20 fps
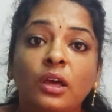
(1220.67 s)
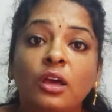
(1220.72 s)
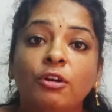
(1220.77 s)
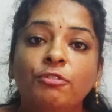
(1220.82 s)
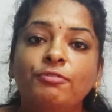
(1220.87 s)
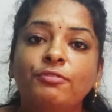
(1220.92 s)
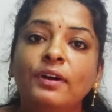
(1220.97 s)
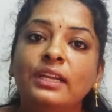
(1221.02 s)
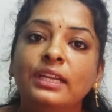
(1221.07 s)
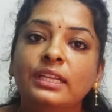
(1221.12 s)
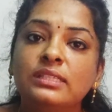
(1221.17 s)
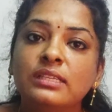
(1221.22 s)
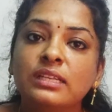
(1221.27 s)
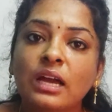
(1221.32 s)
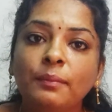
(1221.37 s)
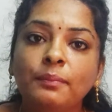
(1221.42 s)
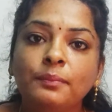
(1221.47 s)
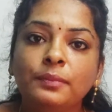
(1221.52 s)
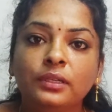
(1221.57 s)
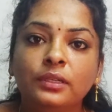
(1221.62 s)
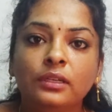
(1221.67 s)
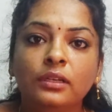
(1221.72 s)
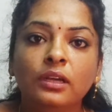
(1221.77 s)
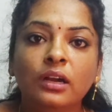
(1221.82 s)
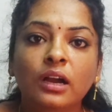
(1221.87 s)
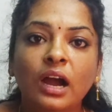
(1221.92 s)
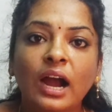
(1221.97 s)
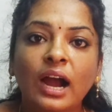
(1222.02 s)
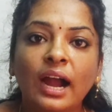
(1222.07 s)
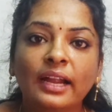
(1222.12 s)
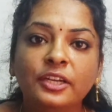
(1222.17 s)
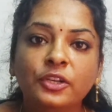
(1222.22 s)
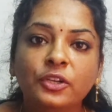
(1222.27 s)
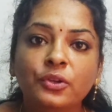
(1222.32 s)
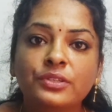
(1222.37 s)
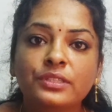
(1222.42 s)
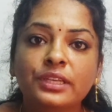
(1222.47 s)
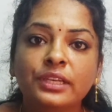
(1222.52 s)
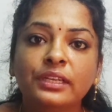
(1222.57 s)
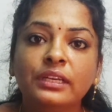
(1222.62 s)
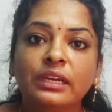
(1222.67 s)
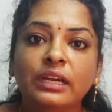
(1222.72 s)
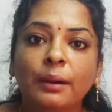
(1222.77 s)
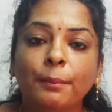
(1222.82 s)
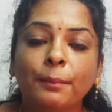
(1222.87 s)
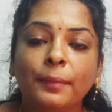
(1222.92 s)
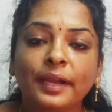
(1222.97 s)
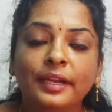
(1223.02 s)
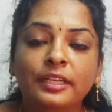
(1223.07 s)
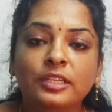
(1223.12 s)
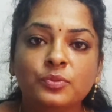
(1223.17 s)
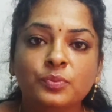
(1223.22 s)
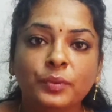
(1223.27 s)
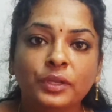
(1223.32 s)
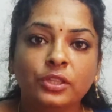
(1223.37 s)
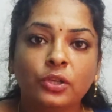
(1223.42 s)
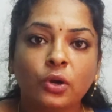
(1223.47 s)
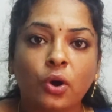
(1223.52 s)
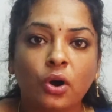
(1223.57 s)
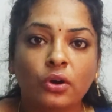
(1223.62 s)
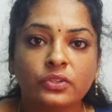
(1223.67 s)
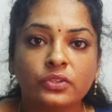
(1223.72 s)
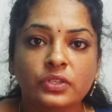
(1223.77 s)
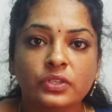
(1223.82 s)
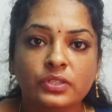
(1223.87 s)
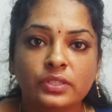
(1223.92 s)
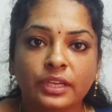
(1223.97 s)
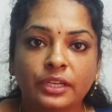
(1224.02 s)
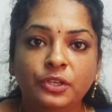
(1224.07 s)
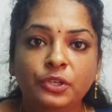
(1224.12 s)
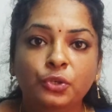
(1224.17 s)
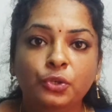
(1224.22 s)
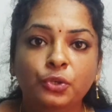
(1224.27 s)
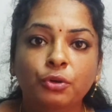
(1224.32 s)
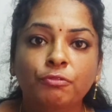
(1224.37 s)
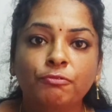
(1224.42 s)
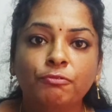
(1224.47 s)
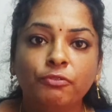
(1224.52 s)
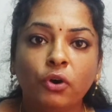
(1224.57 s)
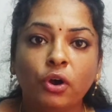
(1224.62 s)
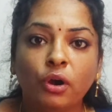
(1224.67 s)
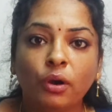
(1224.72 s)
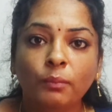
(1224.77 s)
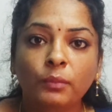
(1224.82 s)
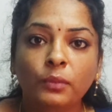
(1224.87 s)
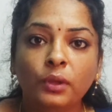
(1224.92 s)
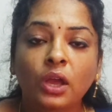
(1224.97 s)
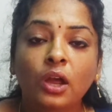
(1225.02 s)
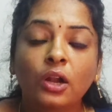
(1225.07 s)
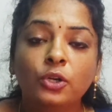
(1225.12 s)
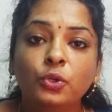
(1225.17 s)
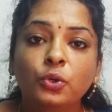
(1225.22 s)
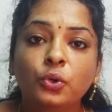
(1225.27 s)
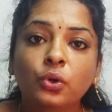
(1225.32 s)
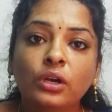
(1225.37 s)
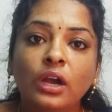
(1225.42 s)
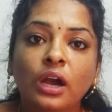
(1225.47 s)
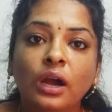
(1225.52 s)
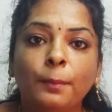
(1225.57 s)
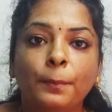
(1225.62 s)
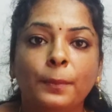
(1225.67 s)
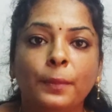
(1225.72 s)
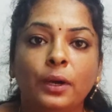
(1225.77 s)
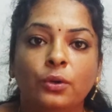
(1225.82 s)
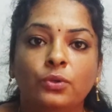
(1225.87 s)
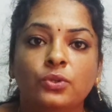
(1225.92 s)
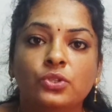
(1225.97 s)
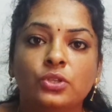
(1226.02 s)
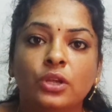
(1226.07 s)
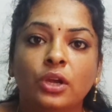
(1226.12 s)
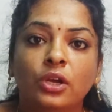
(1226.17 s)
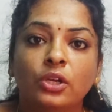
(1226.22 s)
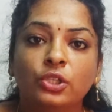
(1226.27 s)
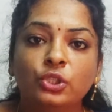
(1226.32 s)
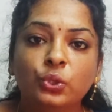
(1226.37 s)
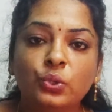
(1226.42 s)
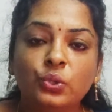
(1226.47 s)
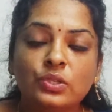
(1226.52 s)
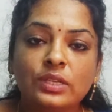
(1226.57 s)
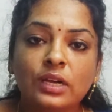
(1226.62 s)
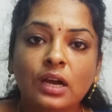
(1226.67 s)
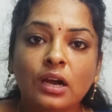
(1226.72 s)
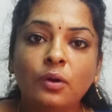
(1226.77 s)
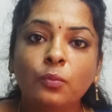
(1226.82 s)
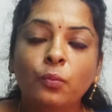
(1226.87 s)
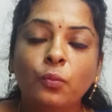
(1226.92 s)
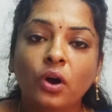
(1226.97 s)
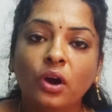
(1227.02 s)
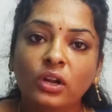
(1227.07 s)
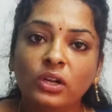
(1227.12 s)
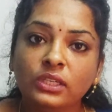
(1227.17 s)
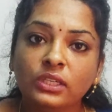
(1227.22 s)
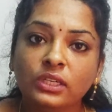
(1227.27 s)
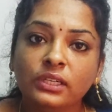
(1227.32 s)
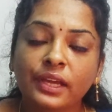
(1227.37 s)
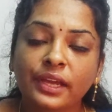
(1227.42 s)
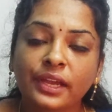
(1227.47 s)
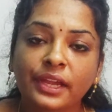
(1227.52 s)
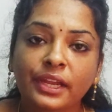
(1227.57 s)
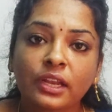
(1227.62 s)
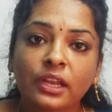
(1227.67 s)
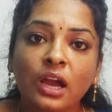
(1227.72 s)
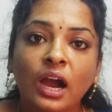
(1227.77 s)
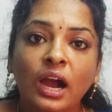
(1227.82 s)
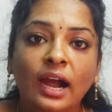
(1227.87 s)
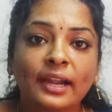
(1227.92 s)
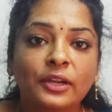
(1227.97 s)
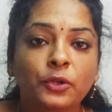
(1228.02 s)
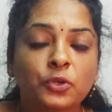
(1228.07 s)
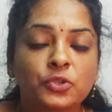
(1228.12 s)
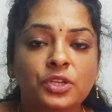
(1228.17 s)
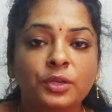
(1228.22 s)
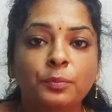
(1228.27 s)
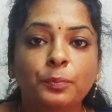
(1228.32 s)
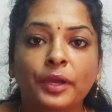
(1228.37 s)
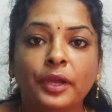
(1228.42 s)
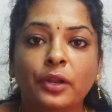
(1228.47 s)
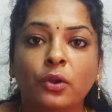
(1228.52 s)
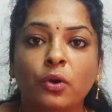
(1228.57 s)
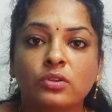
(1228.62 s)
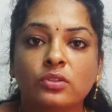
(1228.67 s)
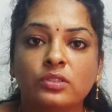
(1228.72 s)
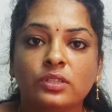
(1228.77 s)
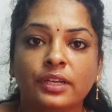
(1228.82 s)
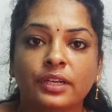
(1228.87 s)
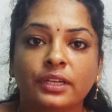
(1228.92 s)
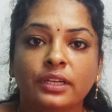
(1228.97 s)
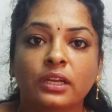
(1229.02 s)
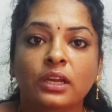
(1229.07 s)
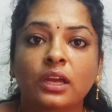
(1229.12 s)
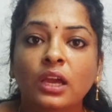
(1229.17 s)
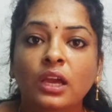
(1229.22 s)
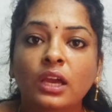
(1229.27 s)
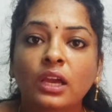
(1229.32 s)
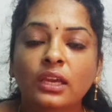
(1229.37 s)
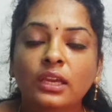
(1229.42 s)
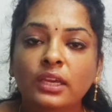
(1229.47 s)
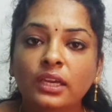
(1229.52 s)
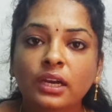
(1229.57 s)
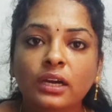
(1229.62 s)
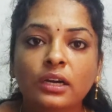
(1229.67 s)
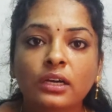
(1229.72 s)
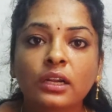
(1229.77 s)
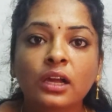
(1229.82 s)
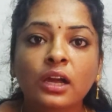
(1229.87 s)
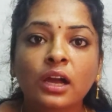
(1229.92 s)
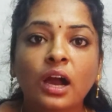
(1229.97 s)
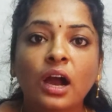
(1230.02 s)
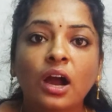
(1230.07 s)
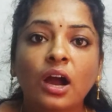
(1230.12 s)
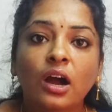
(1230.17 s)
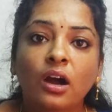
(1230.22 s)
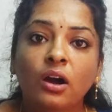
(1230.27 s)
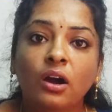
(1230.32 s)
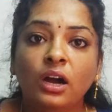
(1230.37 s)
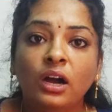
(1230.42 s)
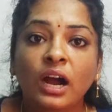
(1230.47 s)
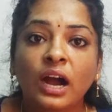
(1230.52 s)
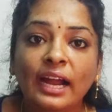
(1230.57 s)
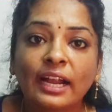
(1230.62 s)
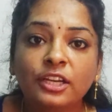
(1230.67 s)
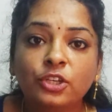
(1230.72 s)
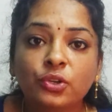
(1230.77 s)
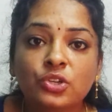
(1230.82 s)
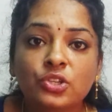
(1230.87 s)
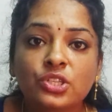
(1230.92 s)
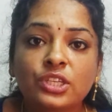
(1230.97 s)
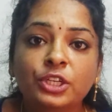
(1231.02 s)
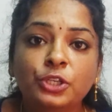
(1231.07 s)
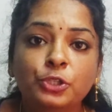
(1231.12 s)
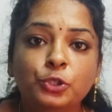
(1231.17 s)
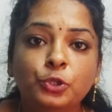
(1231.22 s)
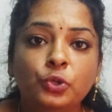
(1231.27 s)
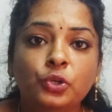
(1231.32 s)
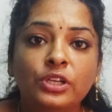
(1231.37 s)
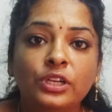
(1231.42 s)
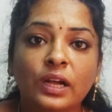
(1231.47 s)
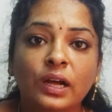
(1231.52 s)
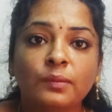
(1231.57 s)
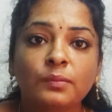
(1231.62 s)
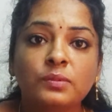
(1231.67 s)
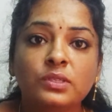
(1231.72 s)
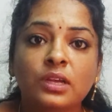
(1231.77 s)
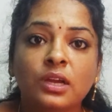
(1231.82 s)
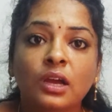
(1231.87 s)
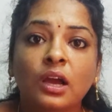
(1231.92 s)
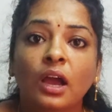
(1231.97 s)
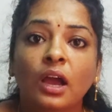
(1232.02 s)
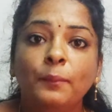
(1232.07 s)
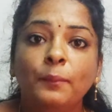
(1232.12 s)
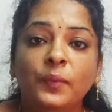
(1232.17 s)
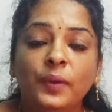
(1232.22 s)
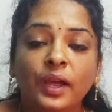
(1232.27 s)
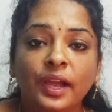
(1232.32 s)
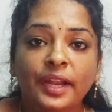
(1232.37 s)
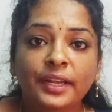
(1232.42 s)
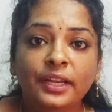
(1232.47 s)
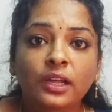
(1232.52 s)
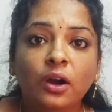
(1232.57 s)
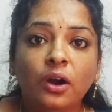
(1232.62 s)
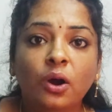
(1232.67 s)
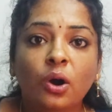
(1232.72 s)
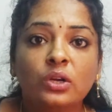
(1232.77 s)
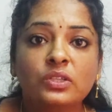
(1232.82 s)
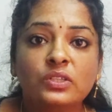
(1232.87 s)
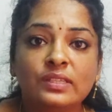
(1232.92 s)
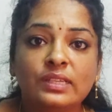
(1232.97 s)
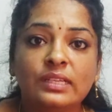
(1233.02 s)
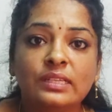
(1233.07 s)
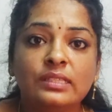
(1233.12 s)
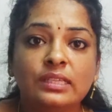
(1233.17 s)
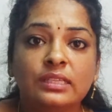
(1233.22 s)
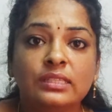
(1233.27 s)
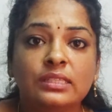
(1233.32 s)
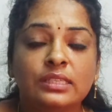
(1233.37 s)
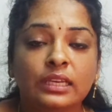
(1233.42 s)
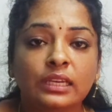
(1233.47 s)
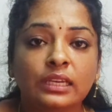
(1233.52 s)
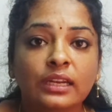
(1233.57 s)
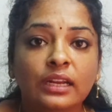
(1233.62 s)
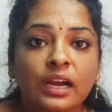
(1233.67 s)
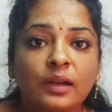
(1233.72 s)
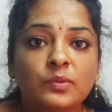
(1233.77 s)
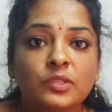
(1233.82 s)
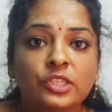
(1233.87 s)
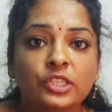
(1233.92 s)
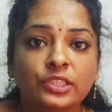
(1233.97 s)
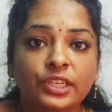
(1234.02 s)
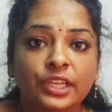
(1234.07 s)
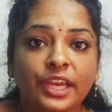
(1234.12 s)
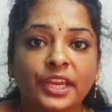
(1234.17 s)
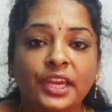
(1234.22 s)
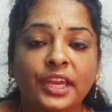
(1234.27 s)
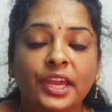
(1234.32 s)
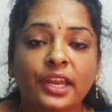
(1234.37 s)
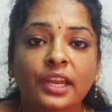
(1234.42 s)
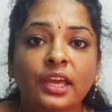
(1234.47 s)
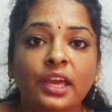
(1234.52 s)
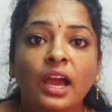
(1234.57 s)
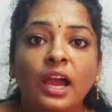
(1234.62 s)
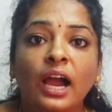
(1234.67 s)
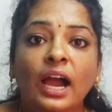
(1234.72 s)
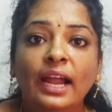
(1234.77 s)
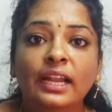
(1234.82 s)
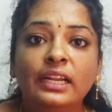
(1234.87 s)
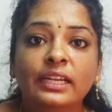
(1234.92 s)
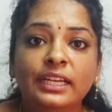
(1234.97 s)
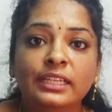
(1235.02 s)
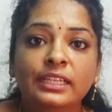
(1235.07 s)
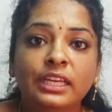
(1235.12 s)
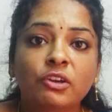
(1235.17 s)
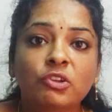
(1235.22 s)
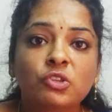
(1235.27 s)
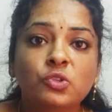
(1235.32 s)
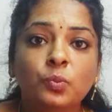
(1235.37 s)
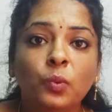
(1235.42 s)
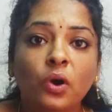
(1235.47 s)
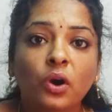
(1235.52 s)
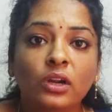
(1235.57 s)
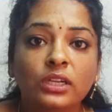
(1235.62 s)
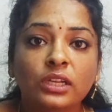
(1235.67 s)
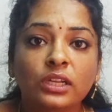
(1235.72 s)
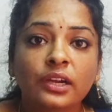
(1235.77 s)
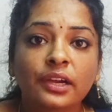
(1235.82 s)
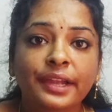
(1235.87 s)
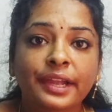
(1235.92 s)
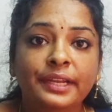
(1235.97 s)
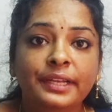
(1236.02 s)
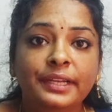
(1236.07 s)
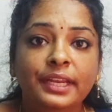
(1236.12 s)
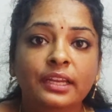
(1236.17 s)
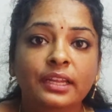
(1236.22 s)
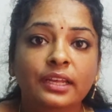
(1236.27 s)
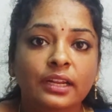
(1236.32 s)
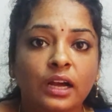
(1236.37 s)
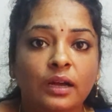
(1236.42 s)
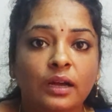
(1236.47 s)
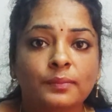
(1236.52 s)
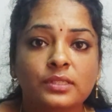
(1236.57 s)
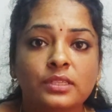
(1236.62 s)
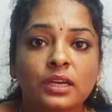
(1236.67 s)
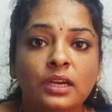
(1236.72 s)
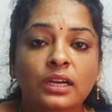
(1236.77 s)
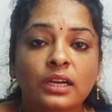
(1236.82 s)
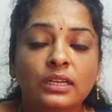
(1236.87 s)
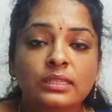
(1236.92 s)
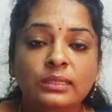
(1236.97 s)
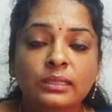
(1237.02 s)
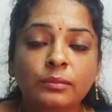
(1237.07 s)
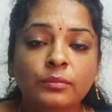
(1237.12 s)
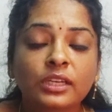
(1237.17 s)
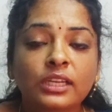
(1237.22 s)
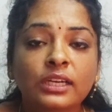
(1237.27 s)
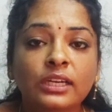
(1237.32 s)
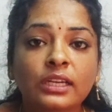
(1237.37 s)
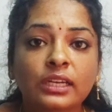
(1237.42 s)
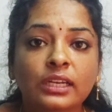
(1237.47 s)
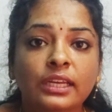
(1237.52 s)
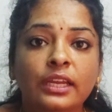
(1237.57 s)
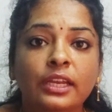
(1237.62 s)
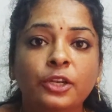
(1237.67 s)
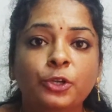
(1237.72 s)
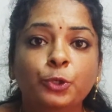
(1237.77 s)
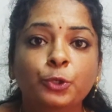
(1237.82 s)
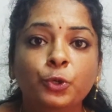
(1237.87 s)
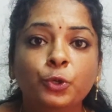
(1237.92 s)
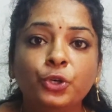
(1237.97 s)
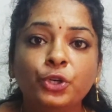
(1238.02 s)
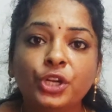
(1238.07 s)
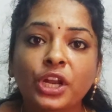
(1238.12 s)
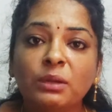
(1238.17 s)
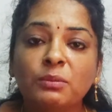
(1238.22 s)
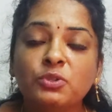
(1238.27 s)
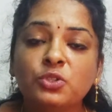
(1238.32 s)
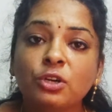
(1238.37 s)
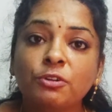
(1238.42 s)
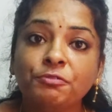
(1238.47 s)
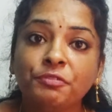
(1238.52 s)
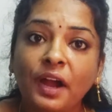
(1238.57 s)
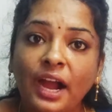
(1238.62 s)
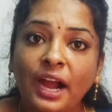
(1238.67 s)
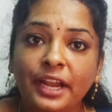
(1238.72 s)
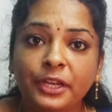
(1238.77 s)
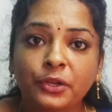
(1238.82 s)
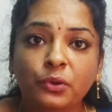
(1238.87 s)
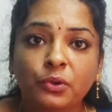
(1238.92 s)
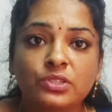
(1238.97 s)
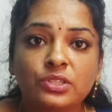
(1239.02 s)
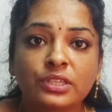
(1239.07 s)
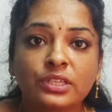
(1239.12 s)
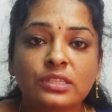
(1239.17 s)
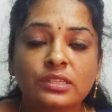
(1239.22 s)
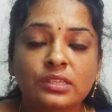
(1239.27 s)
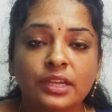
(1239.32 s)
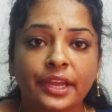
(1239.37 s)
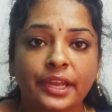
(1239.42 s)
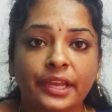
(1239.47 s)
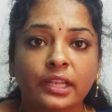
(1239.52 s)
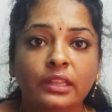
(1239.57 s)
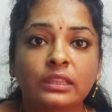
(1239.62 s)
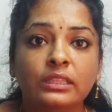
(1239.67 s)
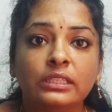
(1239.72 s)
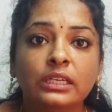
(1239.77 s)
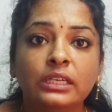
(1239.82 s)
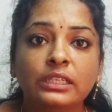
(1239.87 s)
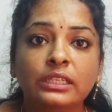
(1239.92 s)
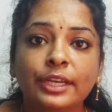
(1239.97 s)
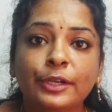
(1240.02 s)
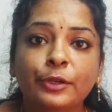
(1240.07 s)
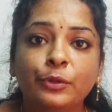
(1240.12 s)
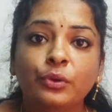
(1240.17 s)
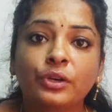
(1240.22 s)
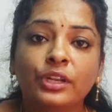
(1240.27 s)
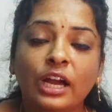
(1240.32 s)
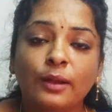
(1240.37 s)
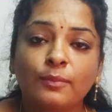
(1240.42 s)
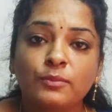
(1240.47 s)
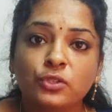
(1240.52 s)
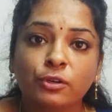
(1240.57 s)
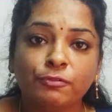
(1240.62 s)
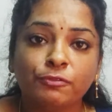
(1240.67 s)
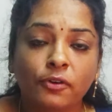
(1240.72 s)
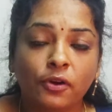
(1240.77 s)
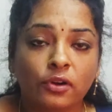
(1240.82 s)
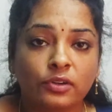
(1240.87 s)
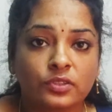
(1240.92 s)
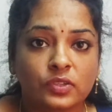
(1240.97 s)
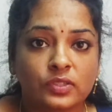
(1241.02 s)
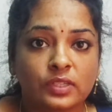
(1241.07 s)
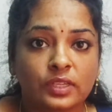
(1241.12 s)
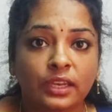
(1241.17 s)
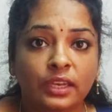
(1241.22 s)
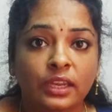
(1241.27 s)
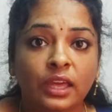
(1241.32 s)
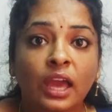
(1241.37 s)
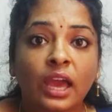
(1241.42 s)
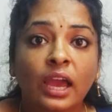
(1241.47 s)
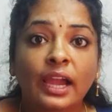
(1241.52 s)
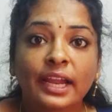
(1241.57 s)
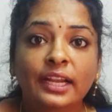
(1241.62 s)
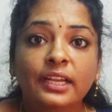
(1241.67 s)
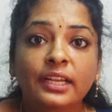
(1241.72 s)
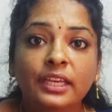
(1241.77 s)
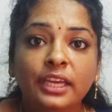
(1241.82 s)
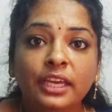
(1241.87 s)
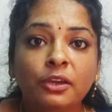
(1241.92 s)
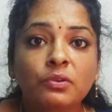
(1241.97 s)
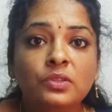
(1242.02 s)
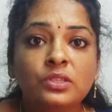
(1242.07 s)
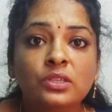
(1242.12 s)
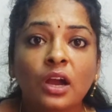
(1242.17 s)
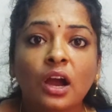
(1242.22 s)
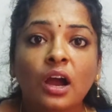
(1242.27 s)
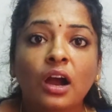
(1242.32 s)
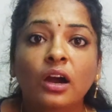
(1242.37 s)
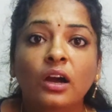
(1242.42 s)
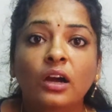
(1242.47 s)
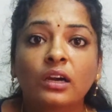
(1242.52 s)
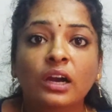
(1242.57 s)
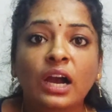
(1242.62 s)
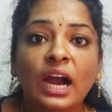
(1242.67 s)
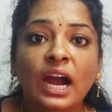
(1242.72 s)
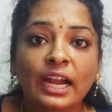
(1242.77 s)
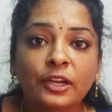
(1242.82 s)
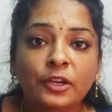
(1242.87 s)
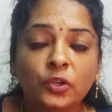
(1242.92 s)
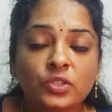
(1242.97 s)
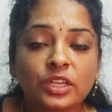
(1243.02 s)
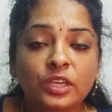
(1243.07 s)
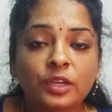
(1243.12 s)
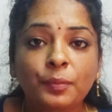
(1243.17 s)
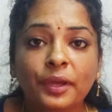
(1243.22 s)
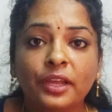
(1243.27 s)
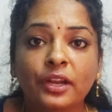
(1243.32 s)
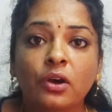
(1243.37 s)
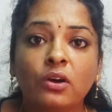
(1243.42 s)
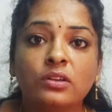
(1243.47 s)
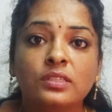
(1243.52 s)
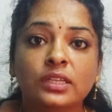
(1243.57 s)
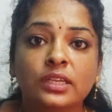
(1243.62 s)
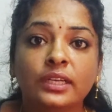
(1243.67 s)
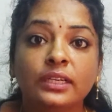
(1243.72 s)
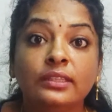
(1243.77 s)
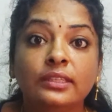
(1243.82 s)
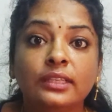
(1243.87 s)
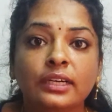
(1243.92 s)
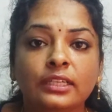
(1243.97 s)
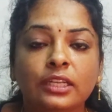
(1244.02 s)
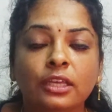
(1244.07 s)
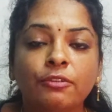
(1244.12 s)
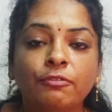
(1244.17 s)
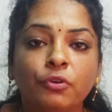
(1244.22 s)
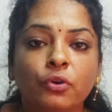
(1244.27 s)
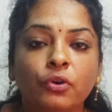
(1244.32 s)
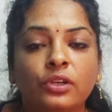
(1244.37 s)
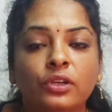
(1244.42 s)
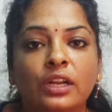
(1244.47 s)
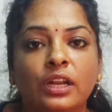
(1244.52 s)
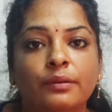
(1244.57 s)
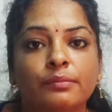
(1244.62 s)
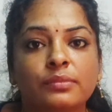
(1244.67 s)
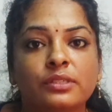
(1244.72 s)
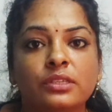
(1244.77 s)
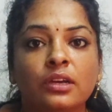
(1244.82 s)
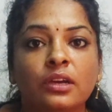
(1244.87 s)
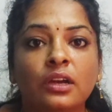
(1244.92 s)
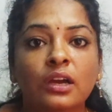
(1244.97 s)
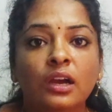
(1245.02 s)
For example, hydrogen combines with oxygen to form two compounds. Those are water and hydrogen peroxide. Here, hydrogen 2 grams and oxygen 16 grams are taken and it gives water 18 grams. Similarly, 2 grams of hydrogens and 32 grams of oxygen, it gives hydrogen peroxide 34 grams.